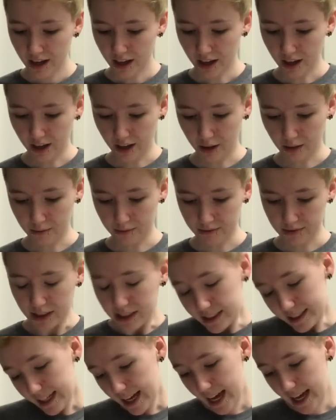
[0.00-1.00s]

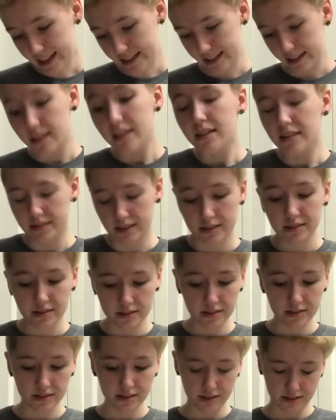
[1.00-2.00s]
Cats.
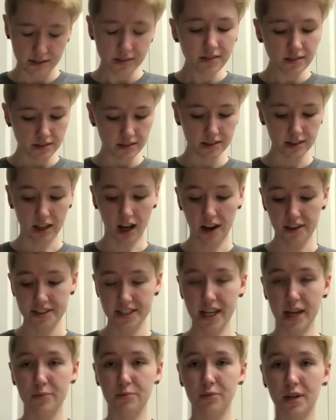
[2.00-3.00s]
A lot
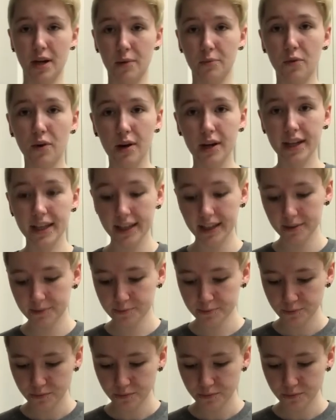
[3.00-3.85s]
of the time when I'm walking.